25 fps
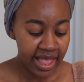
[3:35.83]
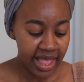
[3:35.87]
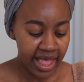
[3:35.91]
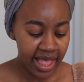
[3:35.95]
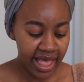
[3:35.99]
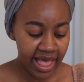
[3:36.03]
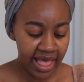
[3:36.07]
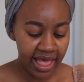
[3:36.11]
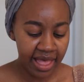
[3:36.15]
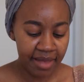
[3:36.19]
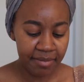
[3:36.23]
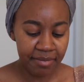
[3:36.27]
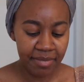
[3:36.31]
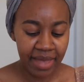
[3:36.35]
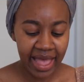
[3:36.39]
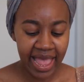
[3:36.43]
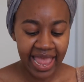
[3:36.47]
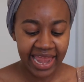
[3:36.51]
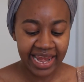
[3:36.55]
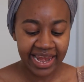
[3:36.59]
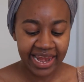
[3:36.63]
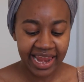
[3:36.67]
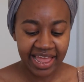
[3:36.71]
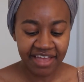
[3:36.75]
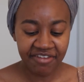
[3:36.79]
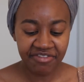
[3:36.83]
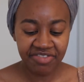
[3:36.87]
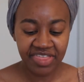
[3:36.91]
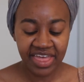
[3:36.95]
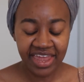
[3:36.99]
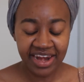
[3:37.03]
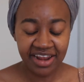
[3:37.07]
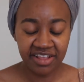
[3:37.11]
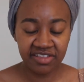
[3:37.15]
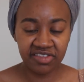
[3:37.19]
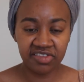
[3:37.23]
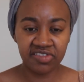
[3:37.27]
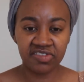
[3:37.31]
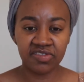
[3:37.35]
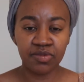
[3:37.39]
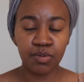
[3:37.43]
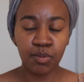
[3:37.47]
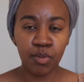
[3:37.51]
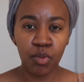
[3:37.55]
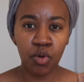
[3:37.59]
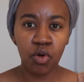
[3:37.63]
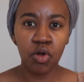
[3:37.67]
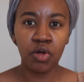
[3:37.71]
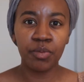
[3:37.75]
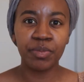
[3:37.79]
I love that it's
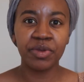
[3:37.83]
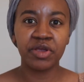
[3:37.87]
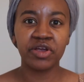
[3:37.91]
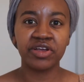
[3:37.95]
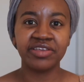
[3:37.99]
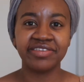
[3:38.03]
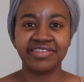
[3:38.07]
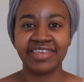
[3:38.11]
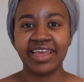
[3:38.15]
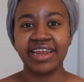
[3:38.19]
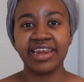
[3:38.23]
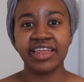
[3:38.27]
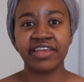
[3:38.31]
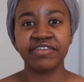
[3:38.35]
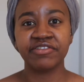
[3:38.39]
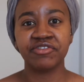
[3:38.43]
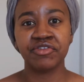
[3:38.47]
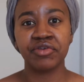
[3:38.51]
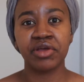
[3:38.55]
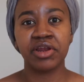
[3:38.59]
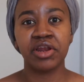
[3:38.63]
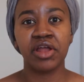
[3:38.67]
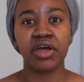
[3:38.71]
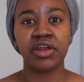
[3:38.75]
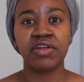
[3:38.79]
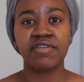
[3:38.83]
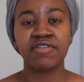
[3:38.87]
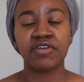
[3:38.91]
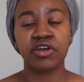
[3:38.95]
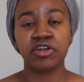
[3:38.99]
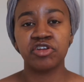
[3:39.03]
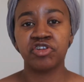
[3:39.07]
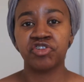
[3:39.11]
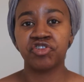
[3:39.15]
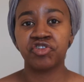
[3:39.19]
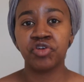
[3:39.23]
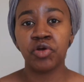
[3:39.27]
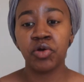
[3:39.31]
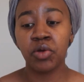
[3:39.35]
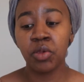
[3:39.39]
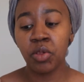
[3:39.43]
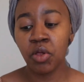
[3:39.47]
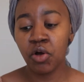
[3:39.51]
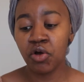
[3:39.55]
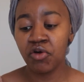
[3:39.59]
small because that gives you a lot of control